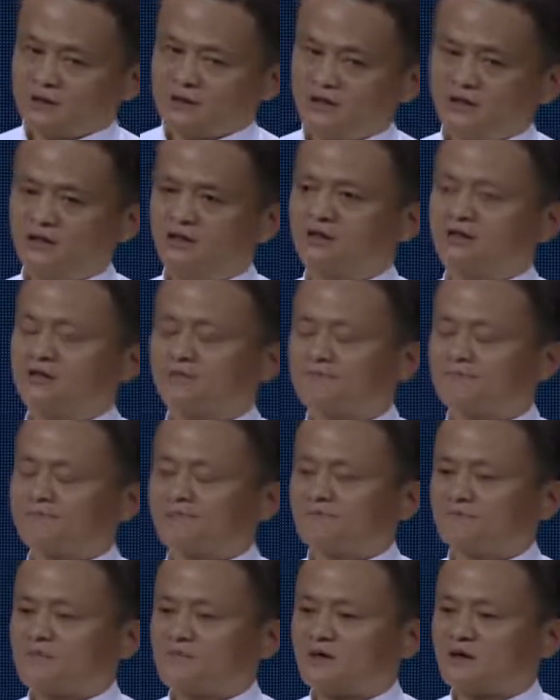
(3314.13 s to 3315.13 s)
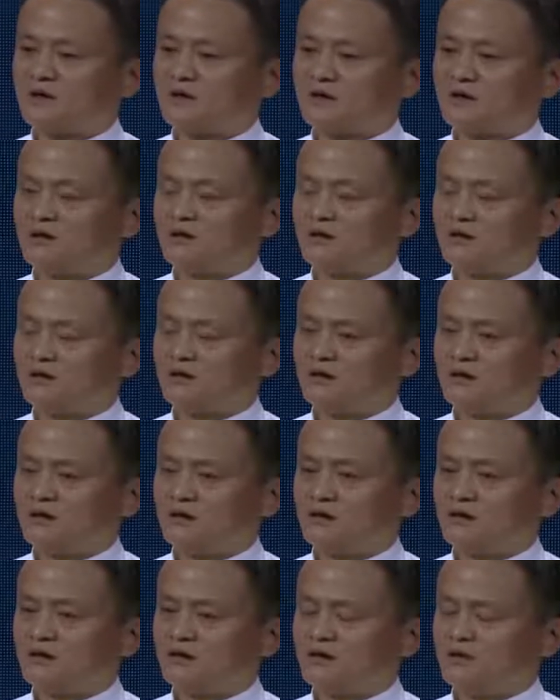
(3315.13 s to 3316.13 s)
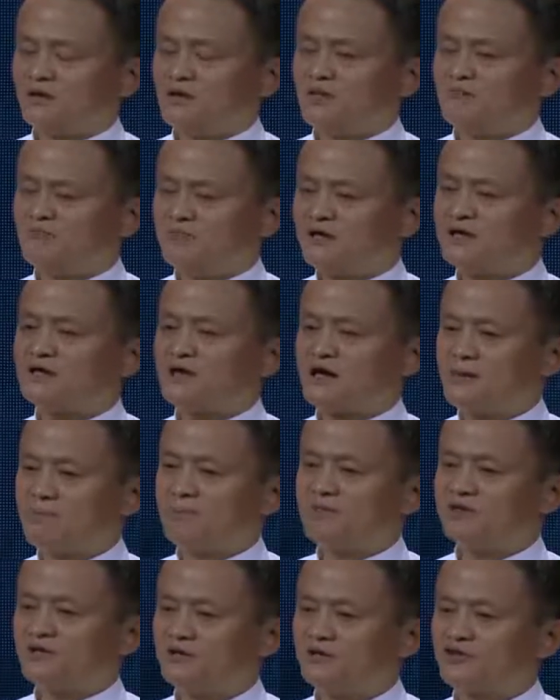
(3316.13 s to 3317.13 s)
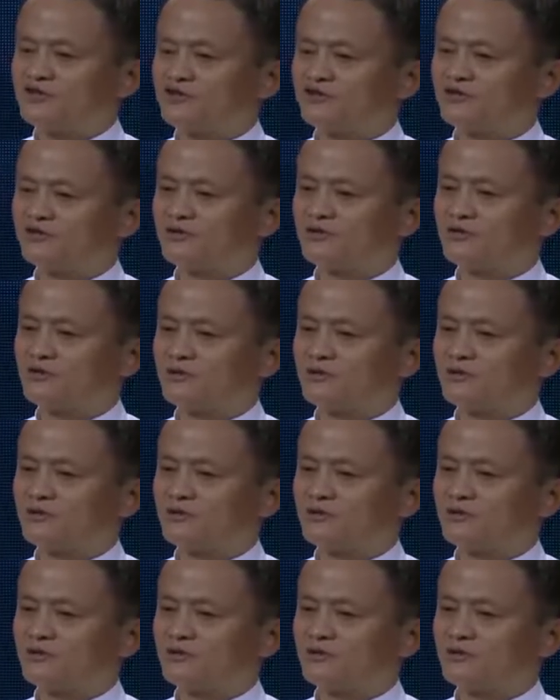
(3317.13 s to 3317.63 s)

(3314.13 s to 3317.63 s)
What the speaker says: The big companies,